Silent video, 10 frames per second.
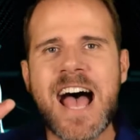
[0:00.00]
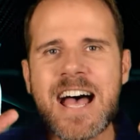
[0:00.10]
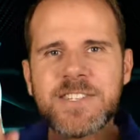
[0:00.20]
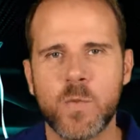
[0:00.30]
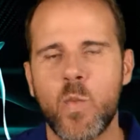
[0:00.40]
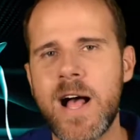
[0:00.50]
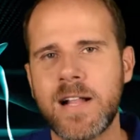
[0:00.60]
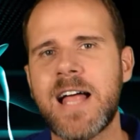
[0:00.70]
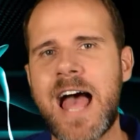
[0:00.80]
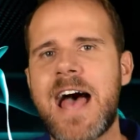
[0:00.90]
as
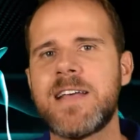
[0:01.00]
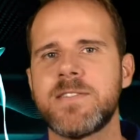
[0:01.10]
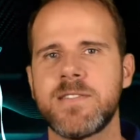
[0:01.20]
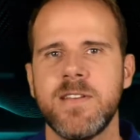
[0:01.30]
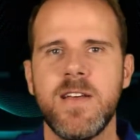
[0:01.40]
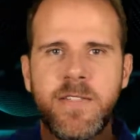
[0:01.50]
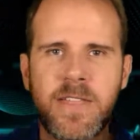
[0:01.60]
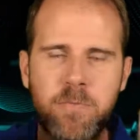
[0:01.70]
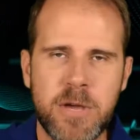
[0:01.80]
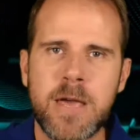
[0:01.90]
well as
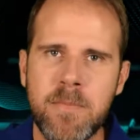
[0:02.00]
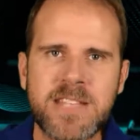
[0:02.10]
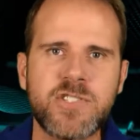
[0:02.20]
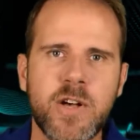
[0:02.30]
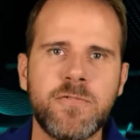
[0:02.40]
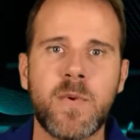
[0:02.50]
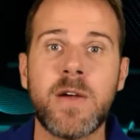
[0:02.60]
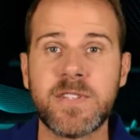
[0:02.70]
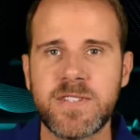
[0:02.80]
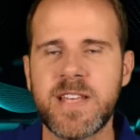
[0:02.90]
the PMS
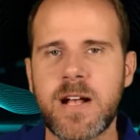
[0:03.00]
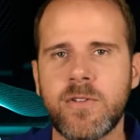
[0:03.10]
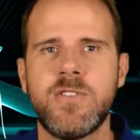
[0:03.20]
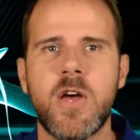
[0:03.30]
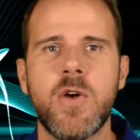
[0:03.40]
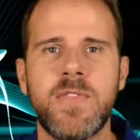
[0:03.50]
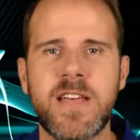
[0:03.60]
software itself. So